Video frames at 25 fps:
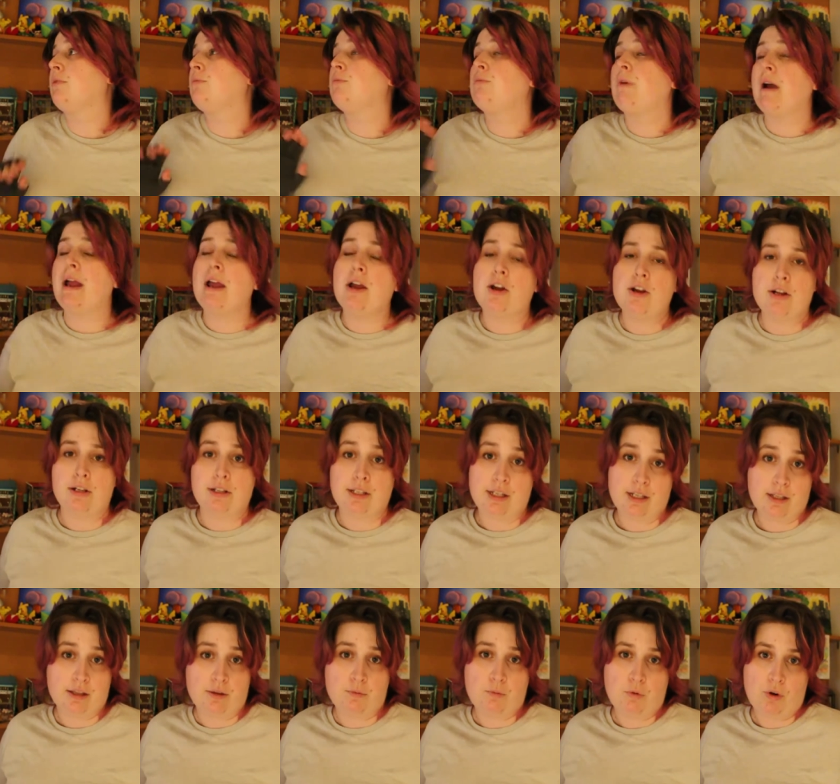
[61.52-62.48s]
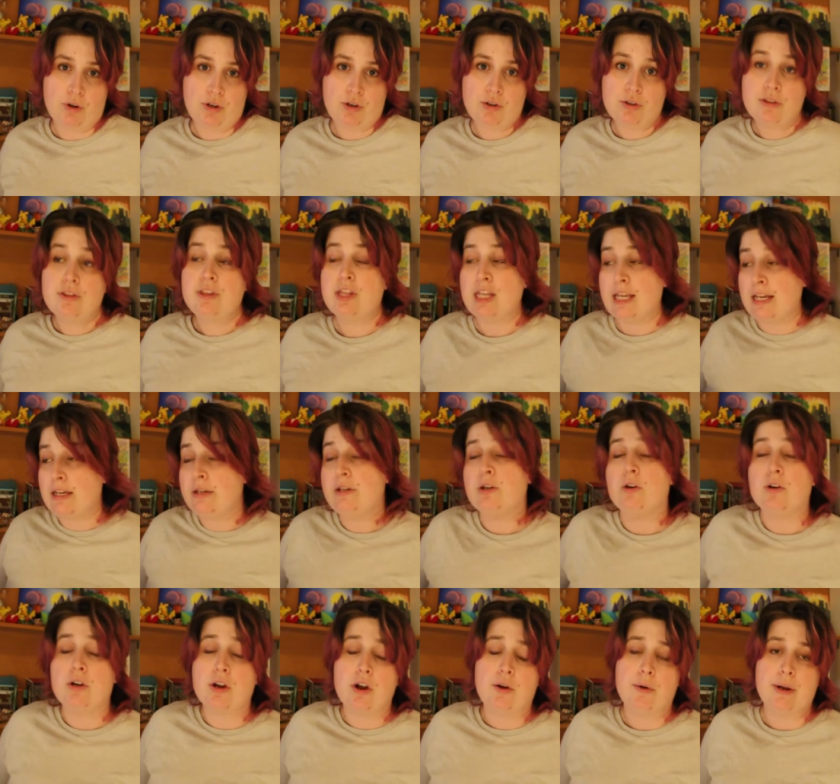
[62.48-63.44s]
it way earlier than what you think
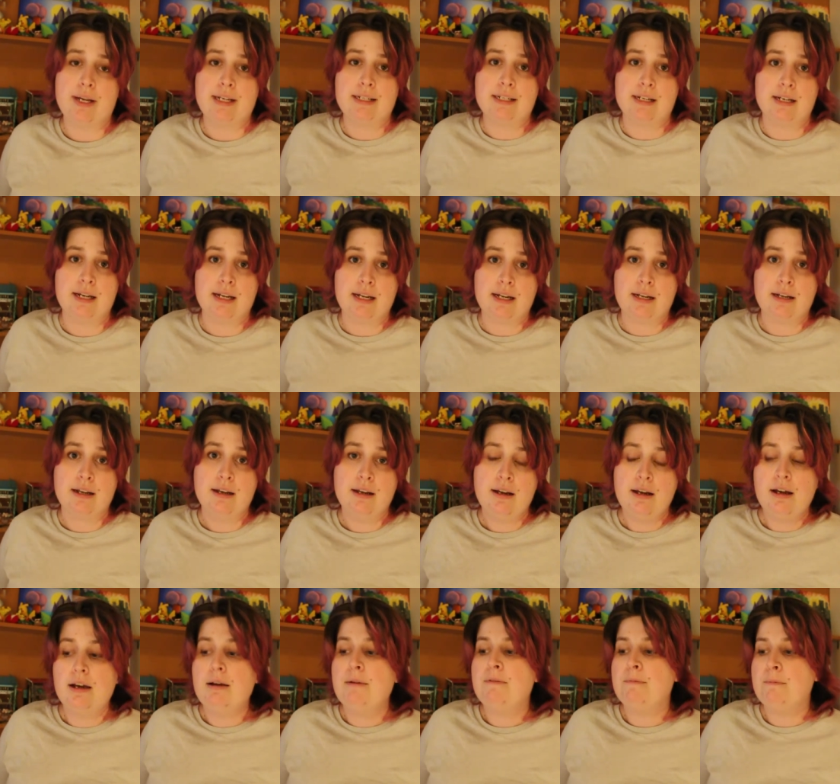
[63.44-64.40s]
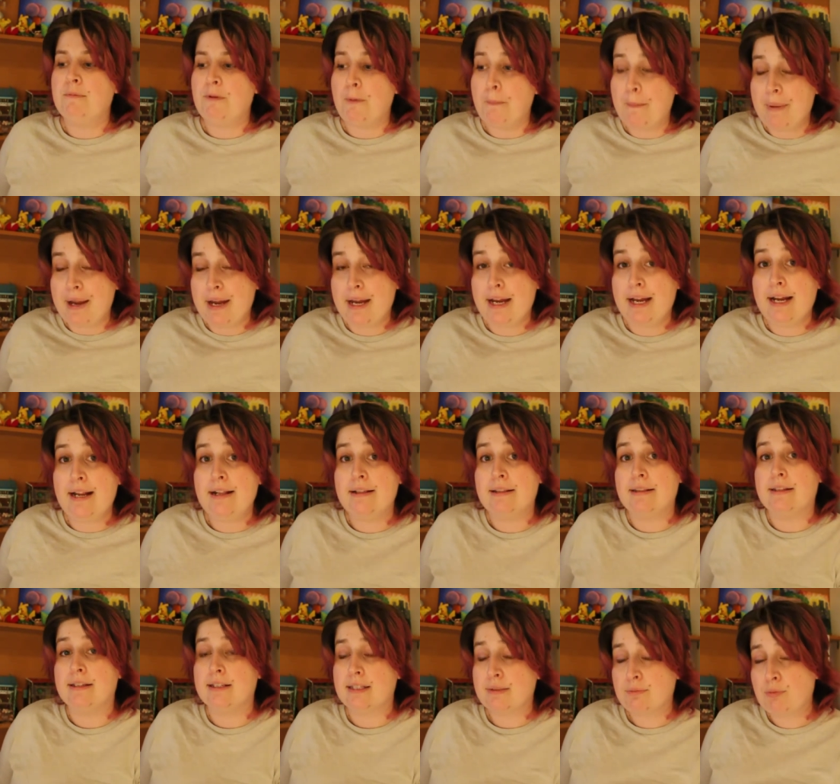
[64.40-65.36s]
you're going to need for me,
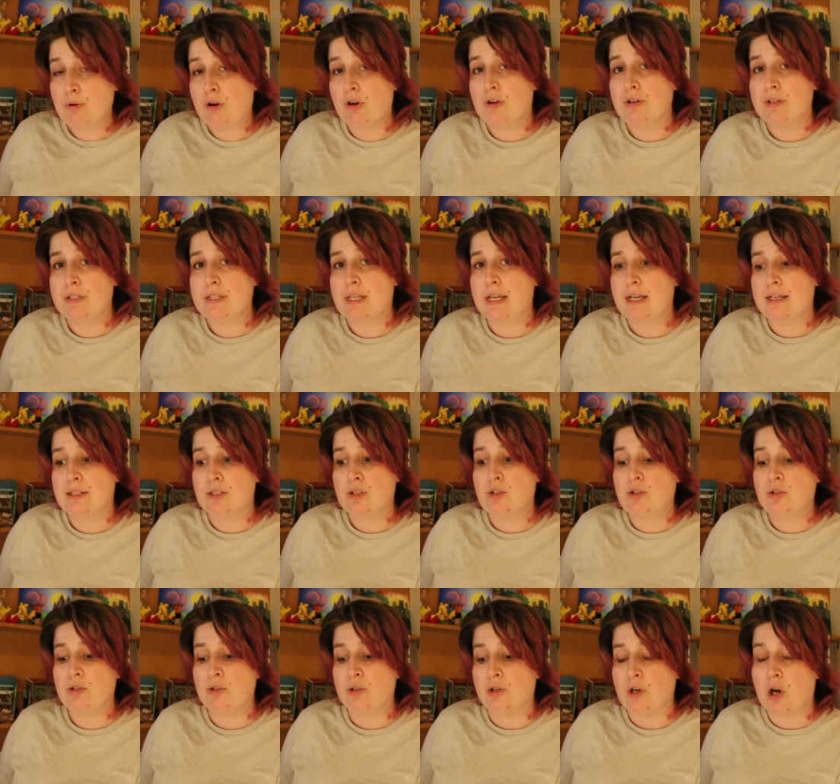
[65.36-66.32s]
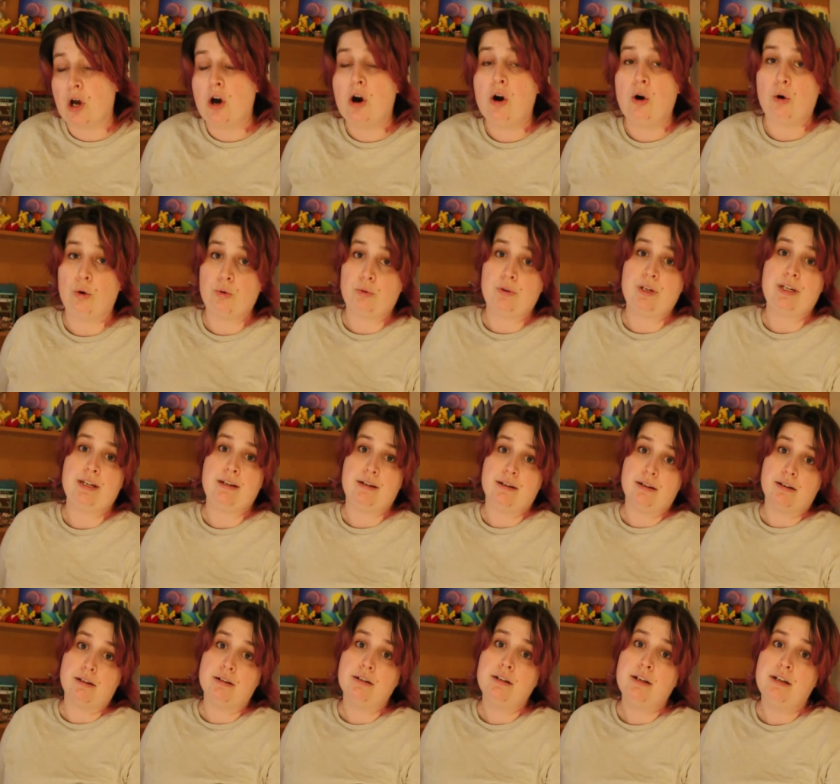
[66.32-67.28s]
this process took a whole
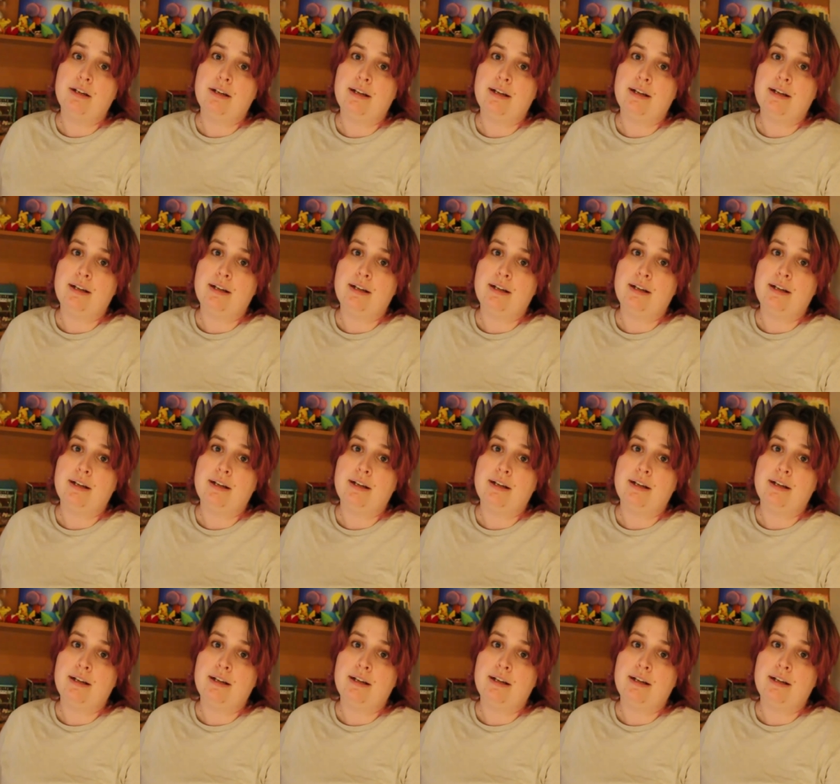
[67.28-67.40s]
year.